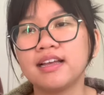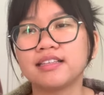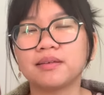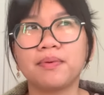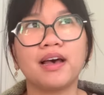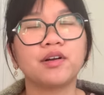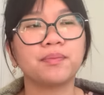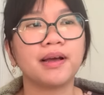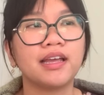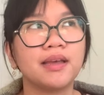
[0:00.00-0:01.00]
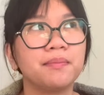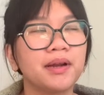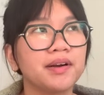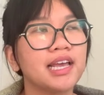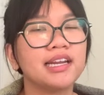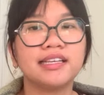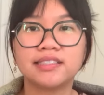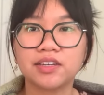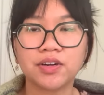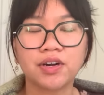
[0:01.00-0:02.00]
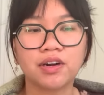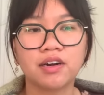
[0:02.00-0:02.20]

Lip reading: It's a pattern by Marianne Isager,